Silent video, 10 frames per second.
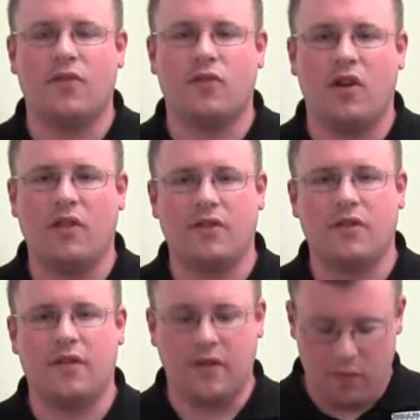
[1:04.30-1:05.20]
for all the
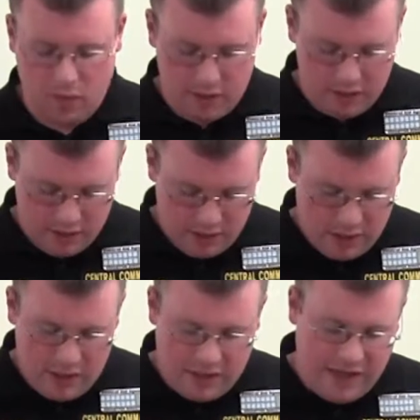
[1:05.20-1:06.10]
stuff I want.
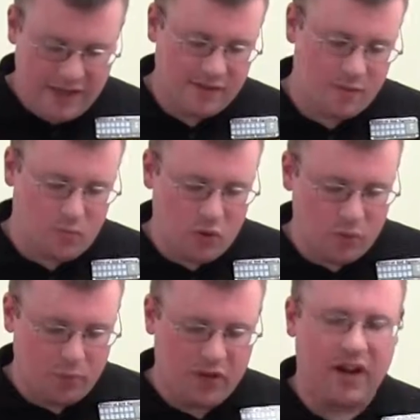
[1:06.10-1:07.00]
It has
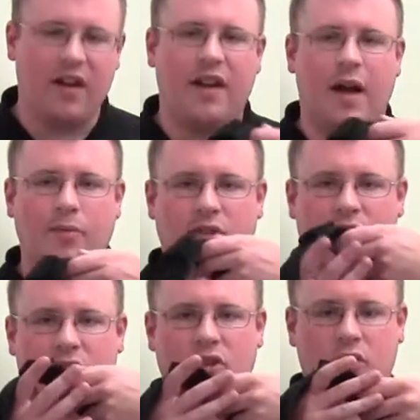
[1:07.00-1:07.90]
multiple carry
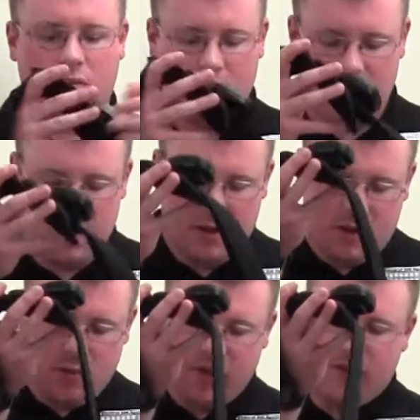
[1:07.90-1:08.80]
options too,
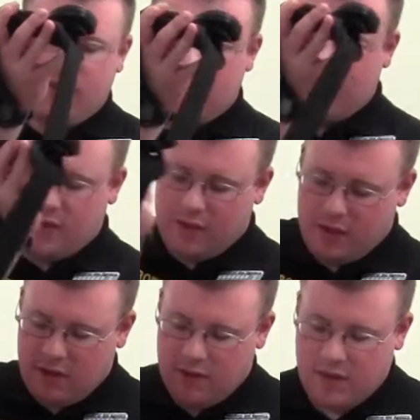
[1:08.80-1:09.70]
with
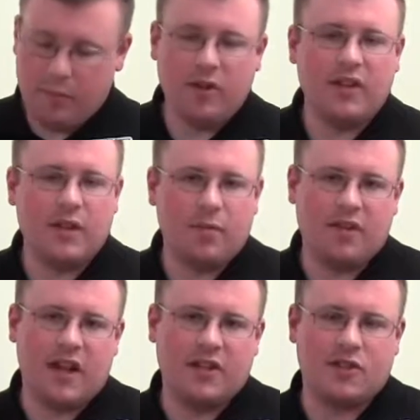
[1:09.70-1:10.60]
the ability to be
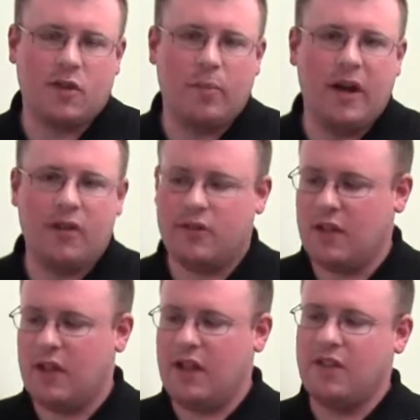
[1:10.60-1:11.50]
attached to a belt
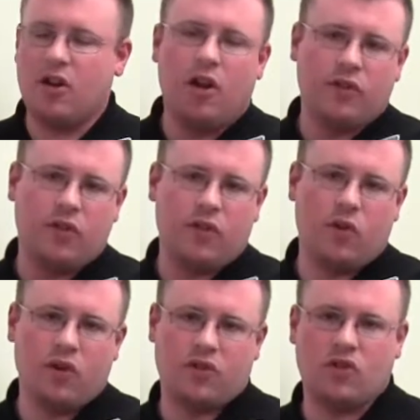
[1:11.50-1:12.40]
and then also, of
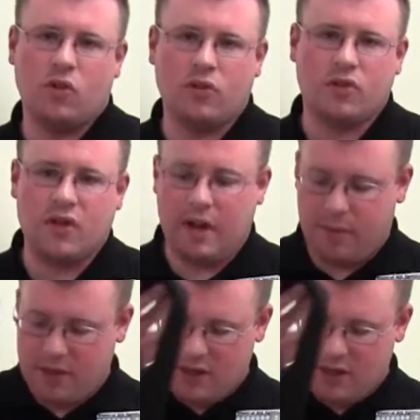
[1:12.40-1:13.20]
course, the shoulder strap.